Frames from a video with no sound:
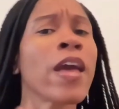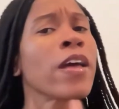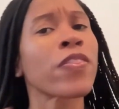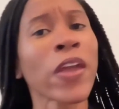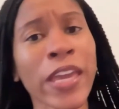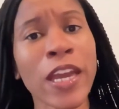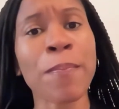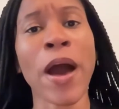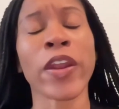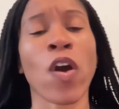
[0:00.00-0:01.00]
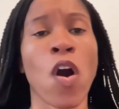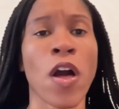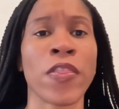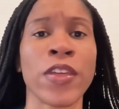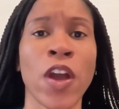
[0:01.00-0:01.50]
Thinking about it
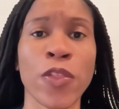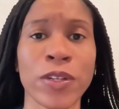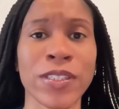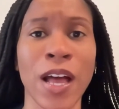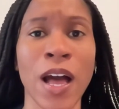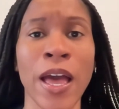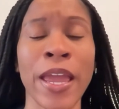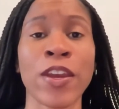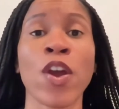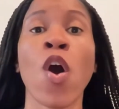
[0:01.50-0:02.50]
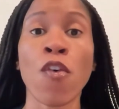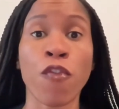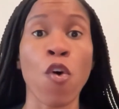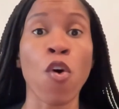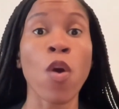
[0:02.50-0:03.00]
on the other side,
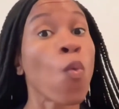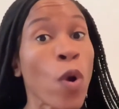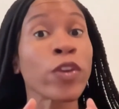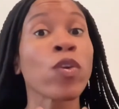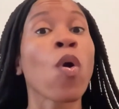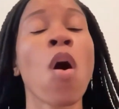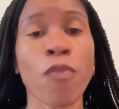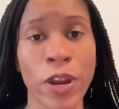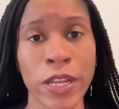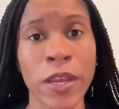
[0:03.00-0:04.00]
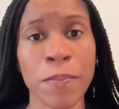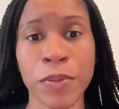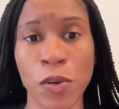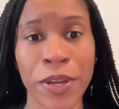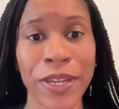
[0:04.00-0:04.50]
for when you're already
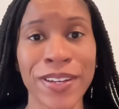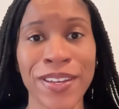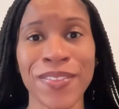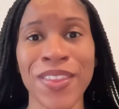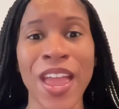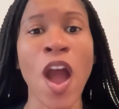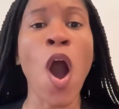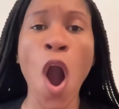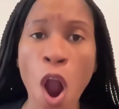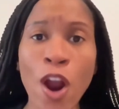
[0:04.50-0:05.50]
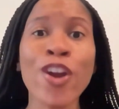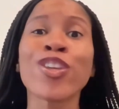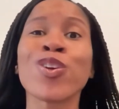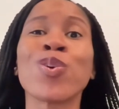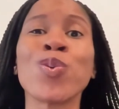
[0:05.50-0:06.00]
employed, are
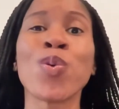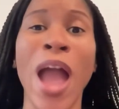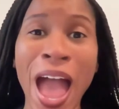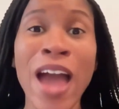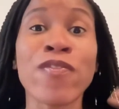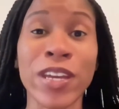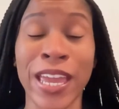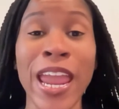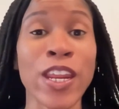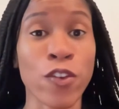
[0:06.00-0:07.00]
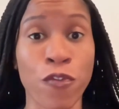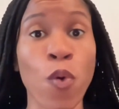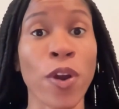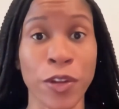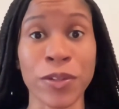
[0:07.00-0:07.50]
you advocating for
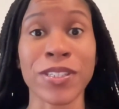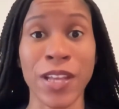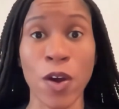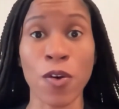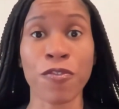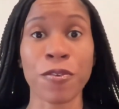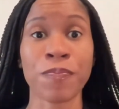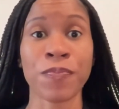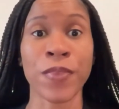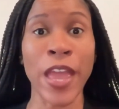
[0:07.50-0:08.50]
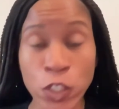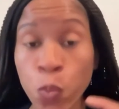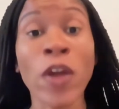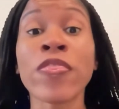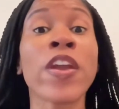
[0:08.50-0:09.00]
yourself? It's
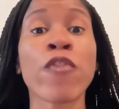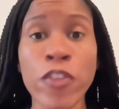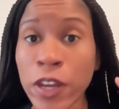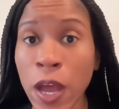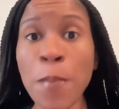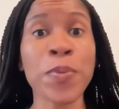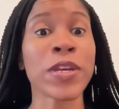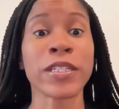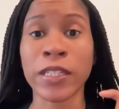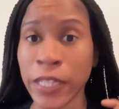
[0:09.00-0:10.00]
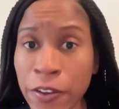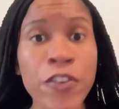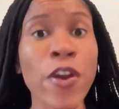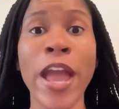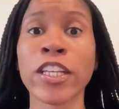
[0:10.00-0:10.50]
one thing for the company to give
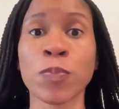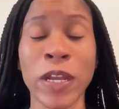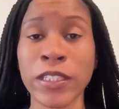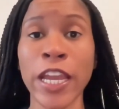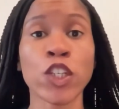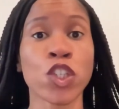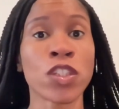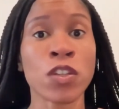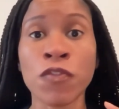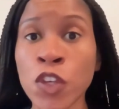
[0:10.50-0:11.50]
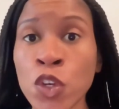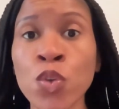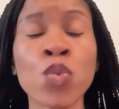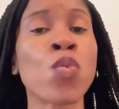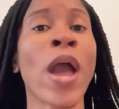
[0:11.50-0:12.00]
their expectations of
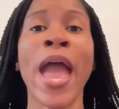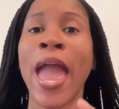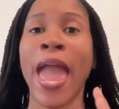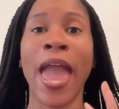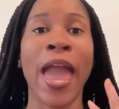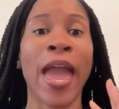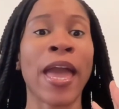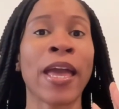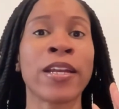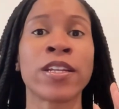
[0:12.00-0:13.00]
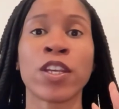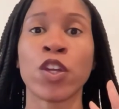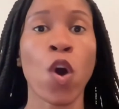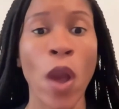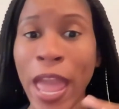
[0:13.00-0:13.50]
you and,
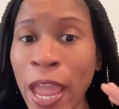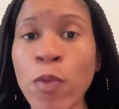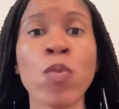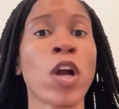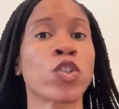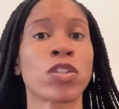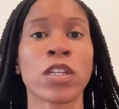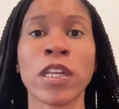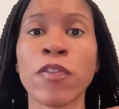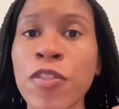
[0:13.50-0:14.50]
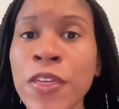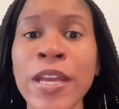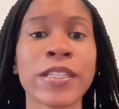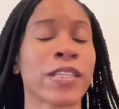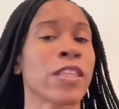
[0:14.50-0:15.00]
hey, we want you to deliver
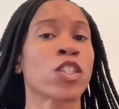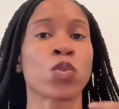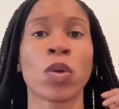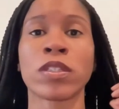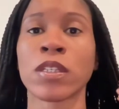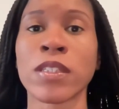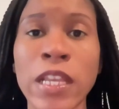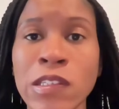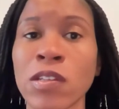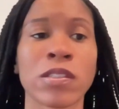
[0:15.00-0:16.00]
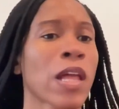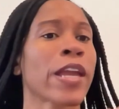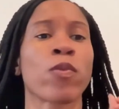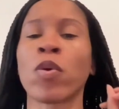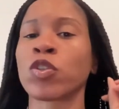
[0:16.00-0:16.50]
this, and this is what success looks like.
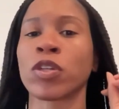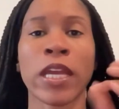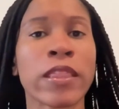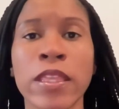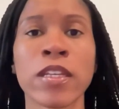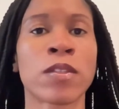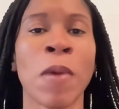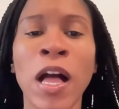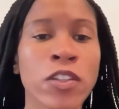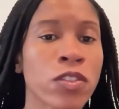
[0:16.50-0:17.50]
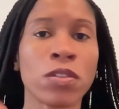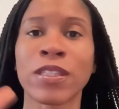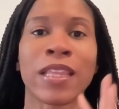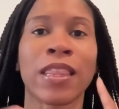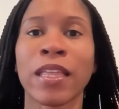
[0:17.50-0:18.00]
We want you to hit these milestones,
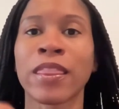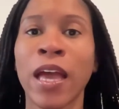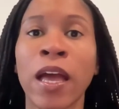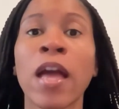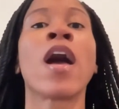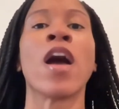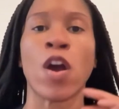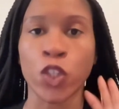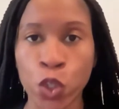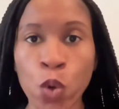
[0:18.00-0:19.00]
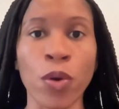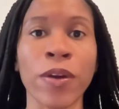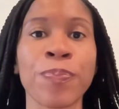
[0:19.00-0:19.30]
Sure.